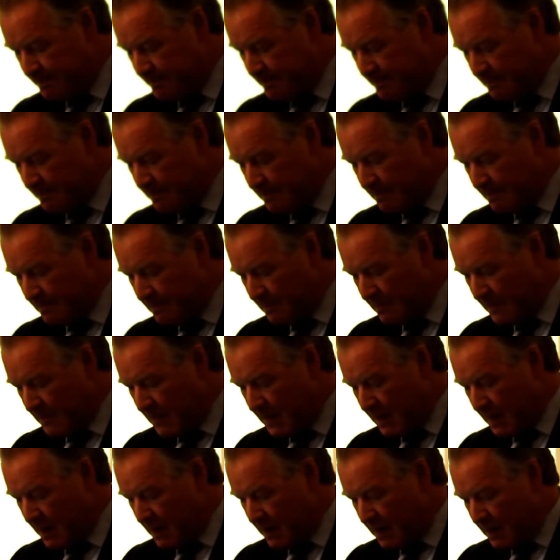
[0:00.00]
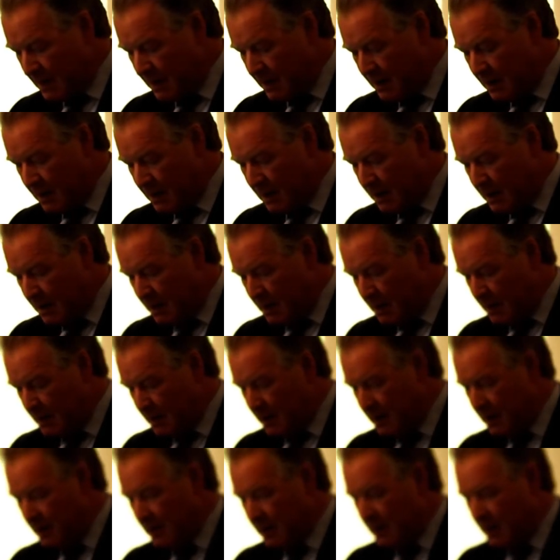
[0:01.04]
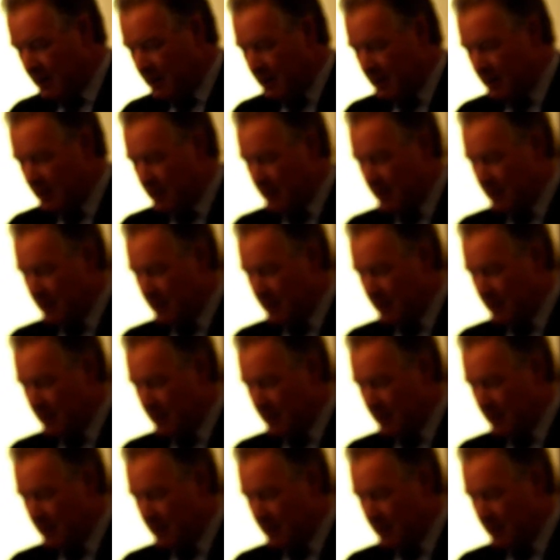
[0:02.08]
[no speech]